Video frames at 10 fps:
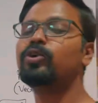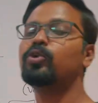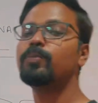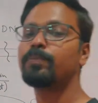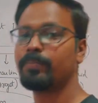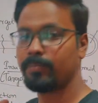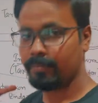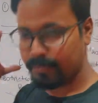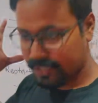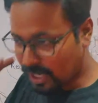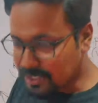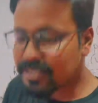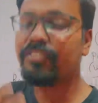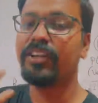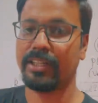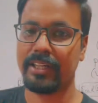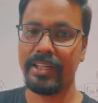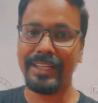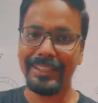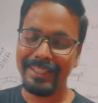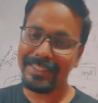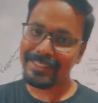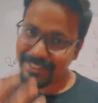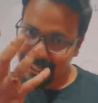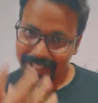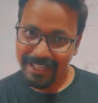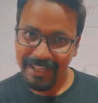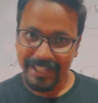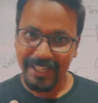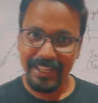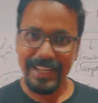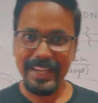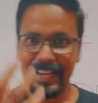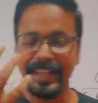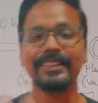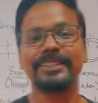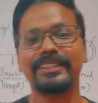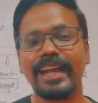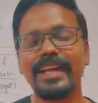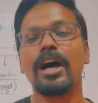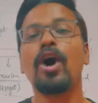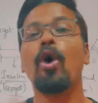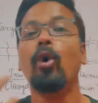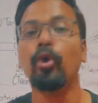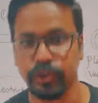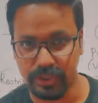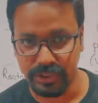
to transfer this target DNA inside a host.